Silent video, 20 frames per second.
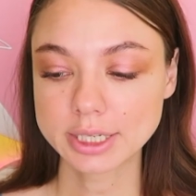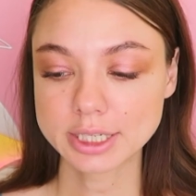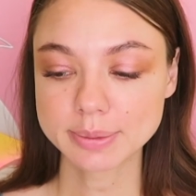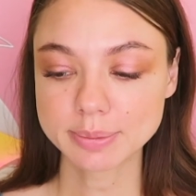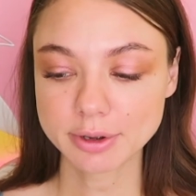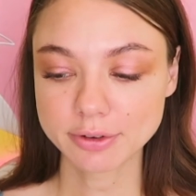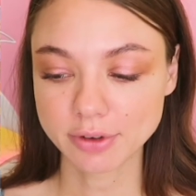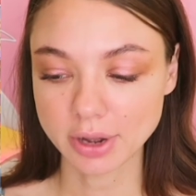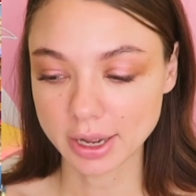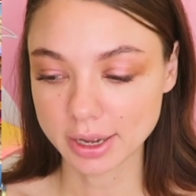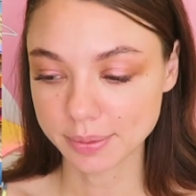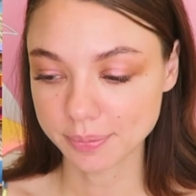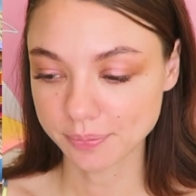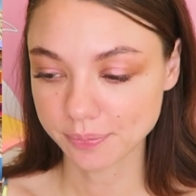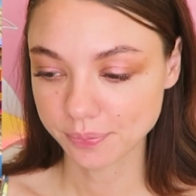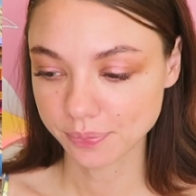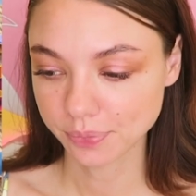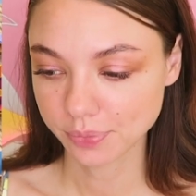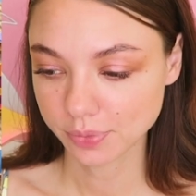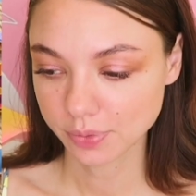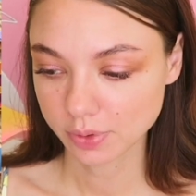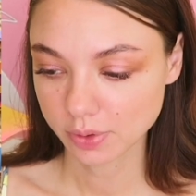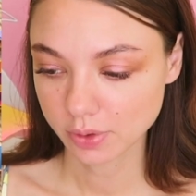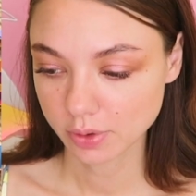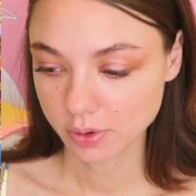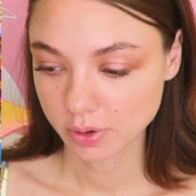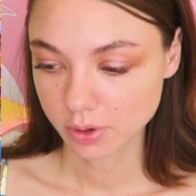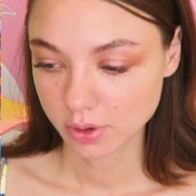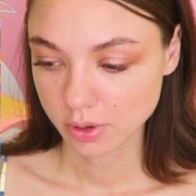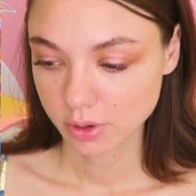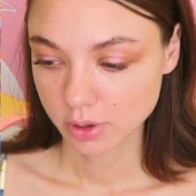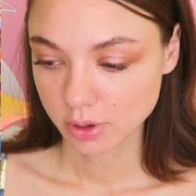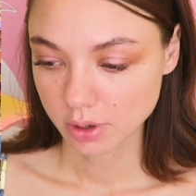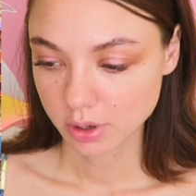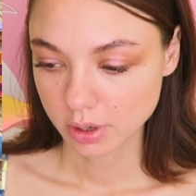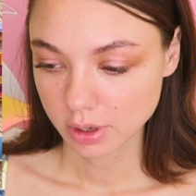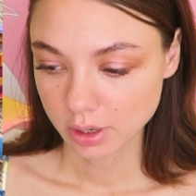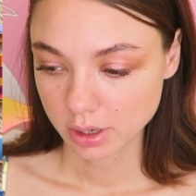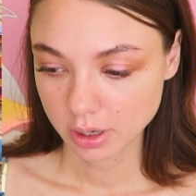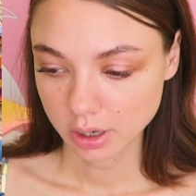Let's wash it.
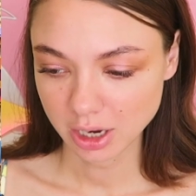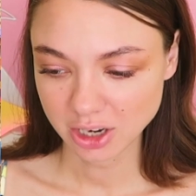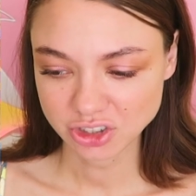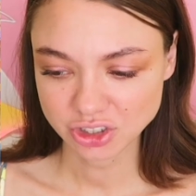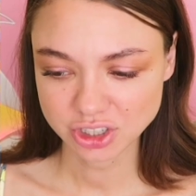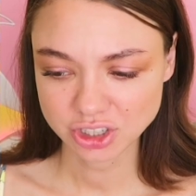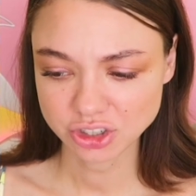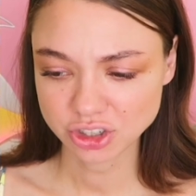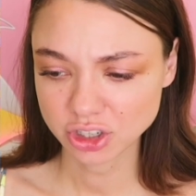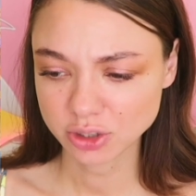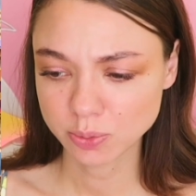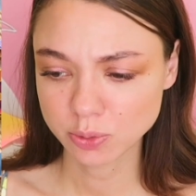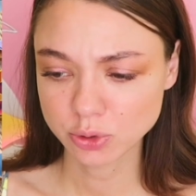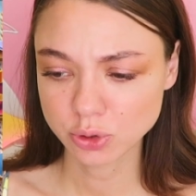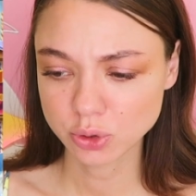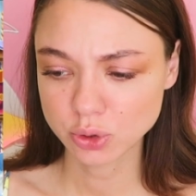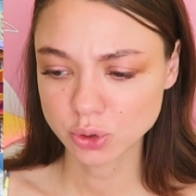Seems like